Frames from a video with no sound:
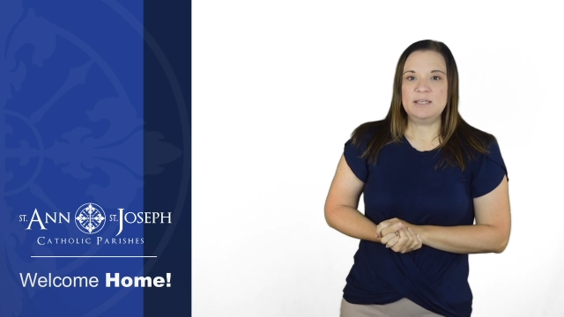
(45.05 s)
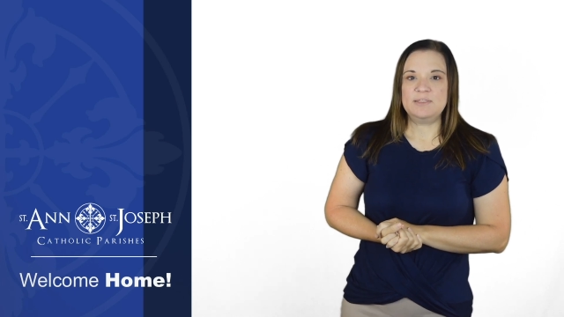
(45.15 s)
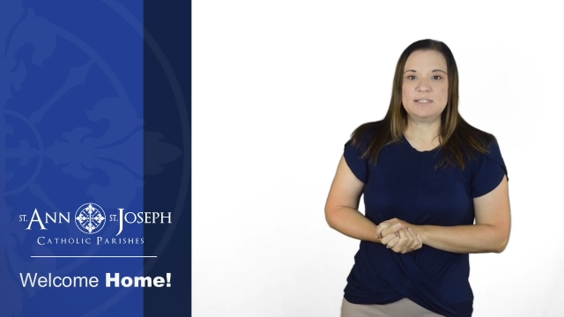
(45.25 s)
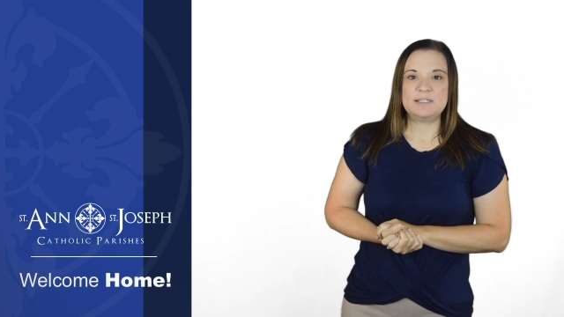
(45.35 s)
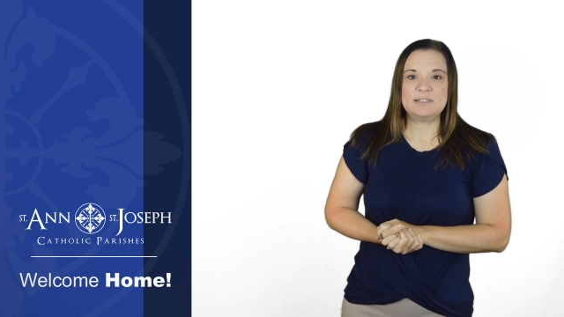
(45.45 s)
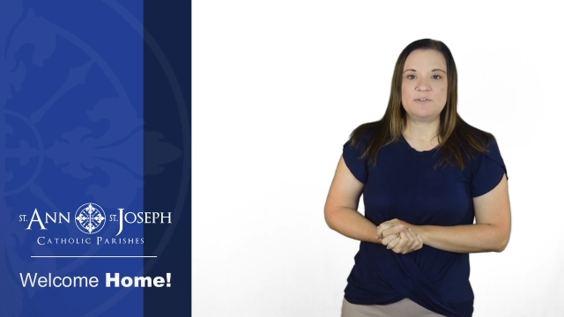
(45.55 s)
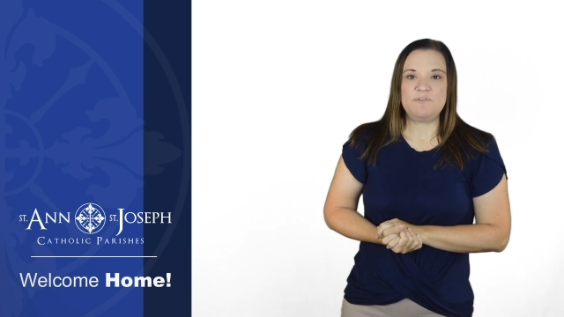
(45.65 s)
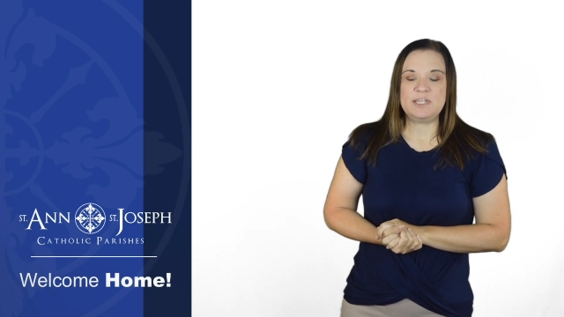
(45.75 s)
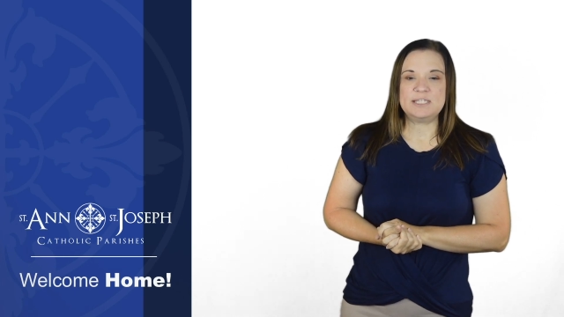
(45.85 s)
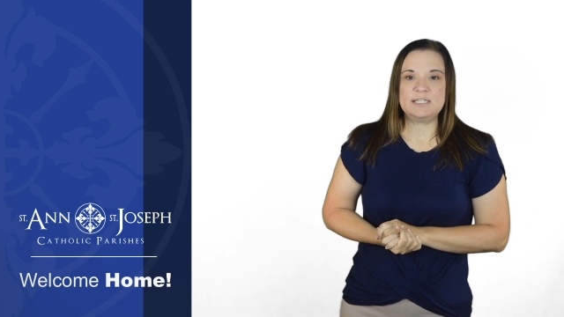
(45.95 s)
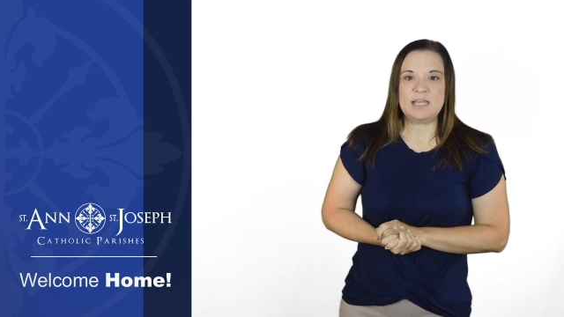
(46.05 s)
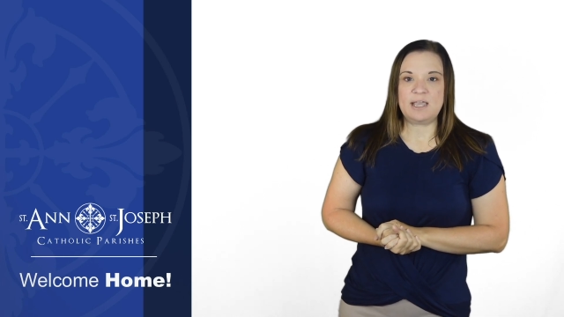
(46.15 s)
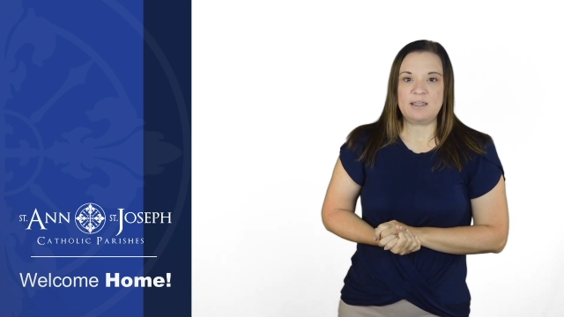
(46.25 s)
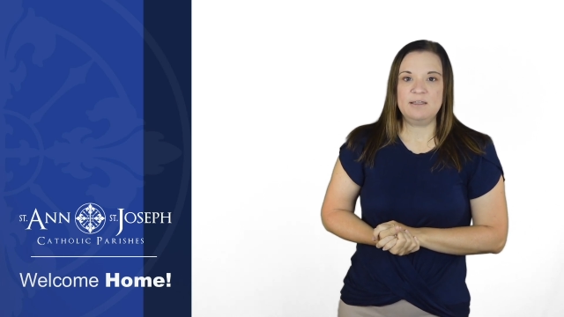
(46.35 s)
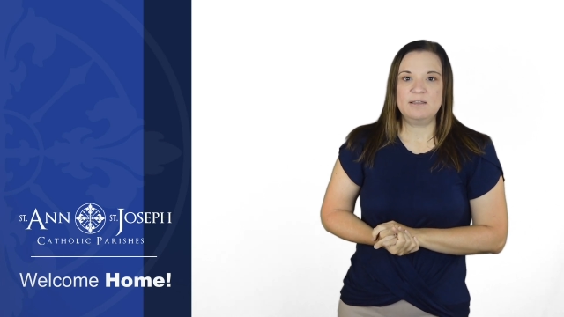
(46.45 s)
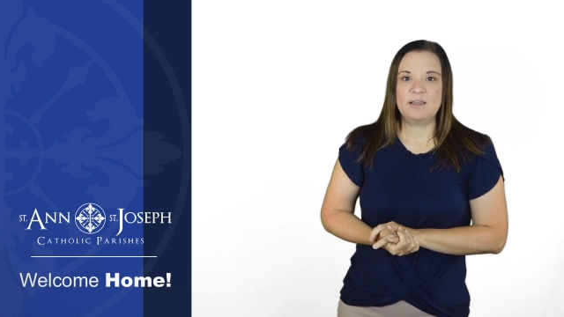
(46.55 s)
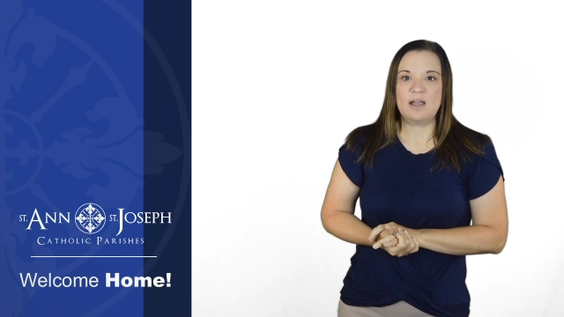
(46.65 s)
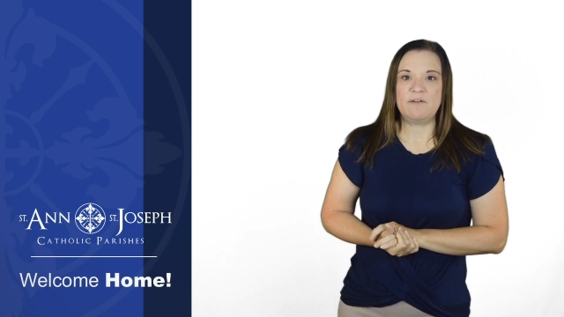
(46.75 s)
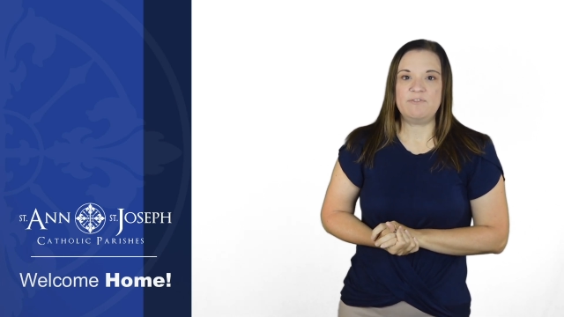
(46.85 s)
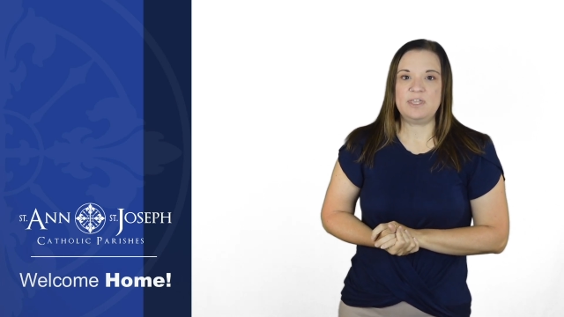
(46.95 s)
This is the feast day
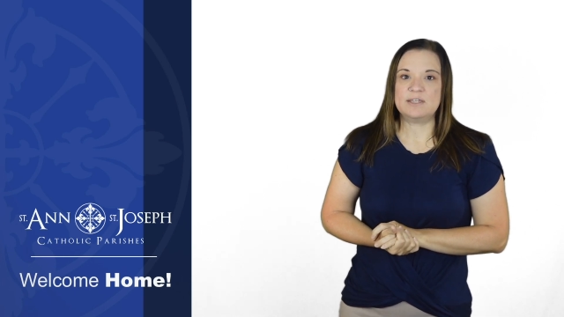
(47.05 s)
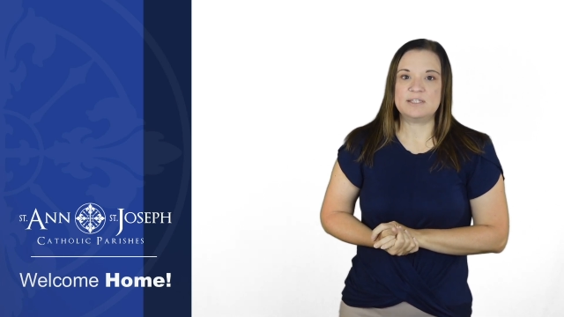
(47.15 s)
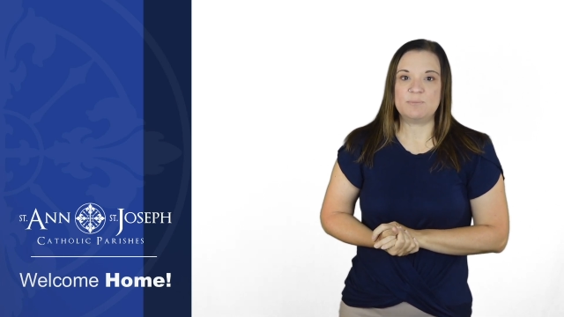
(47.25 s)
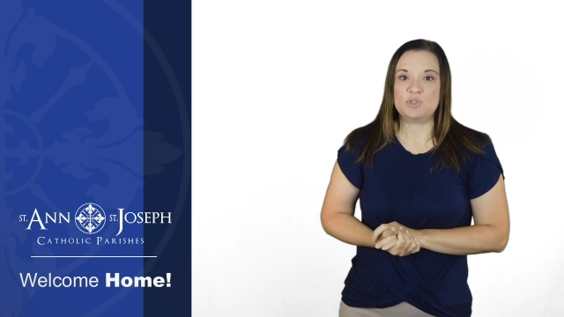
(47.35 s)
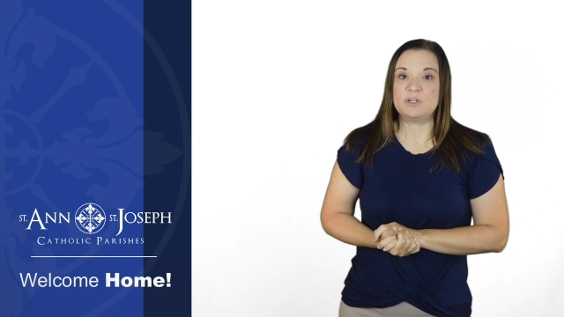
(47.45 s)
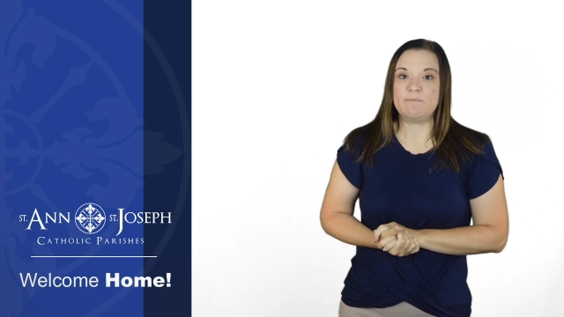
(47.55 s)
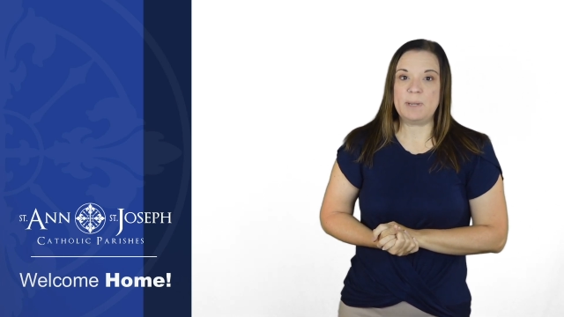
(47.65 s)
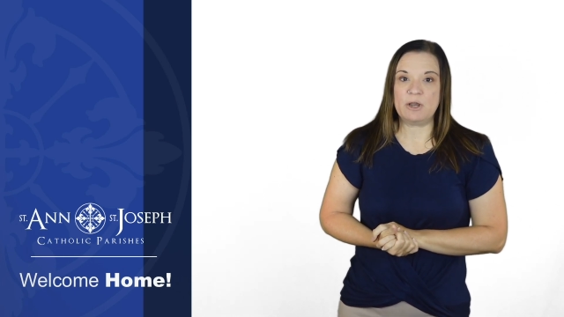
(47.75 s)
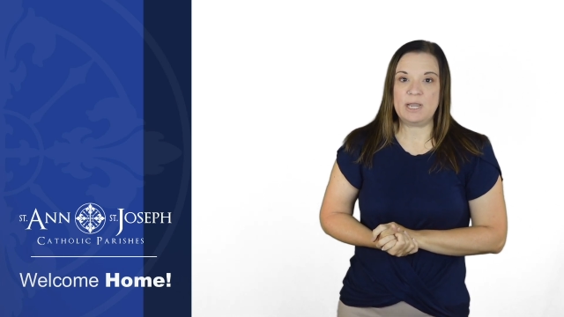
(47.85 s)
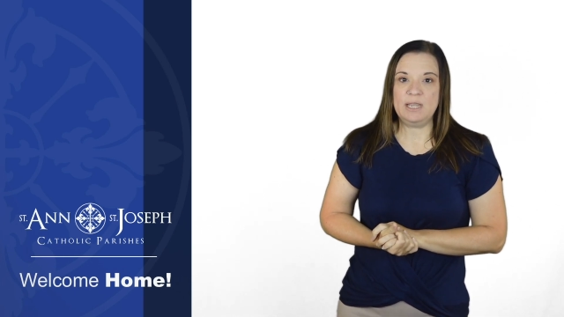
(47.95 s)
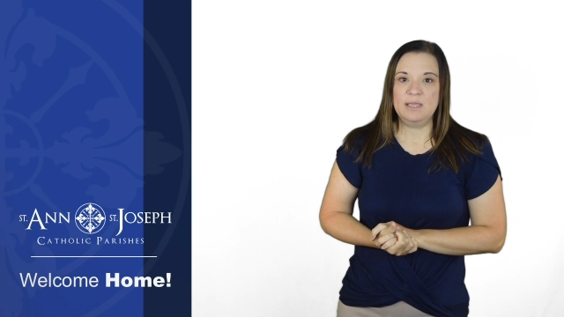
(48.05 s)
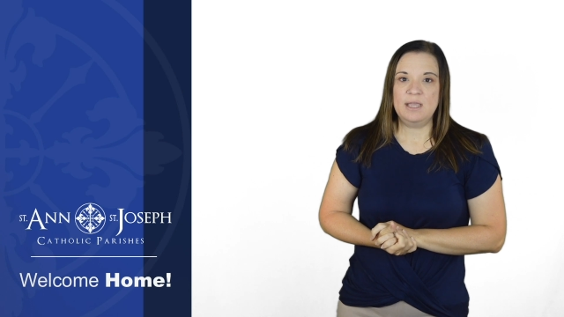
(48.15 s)
of the Assumption of Mary.